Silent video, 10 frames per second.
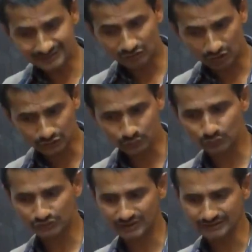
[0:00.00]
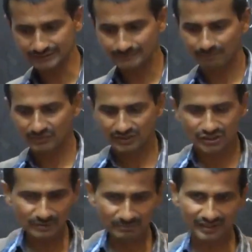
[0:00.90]
constitutions,
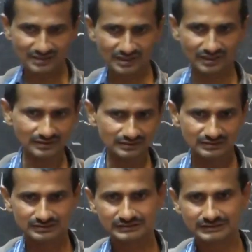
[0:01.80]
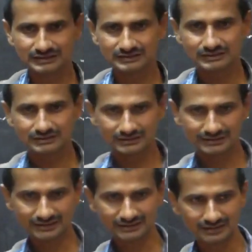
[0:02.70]
he mentioned
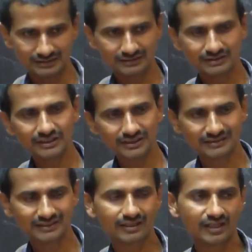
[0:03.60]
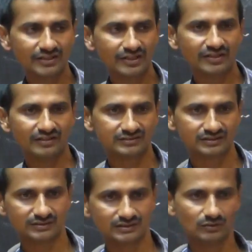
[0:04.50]
there is three
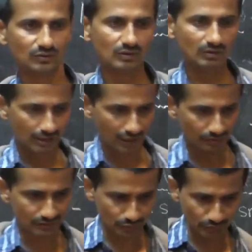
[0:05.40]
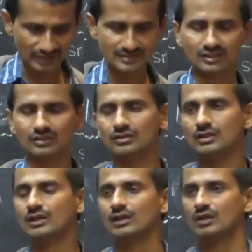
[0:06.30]
criterias. Our today's
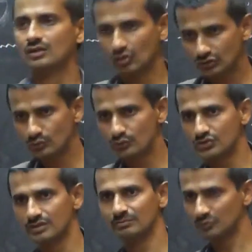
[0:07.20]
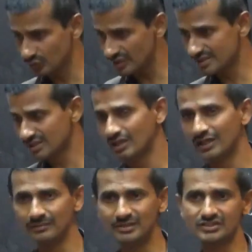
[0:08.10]
constitution, today's
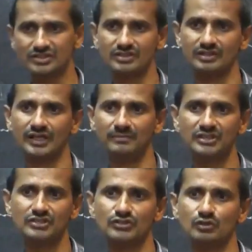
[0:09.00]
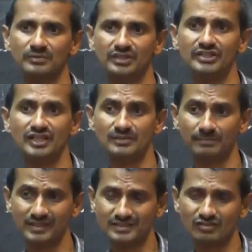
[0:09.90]
administration of India is
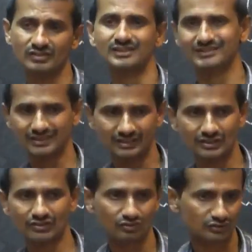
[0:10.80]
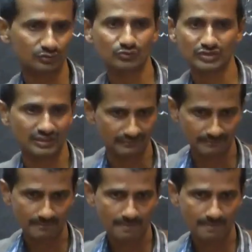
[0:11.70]
based on the Indian constitution.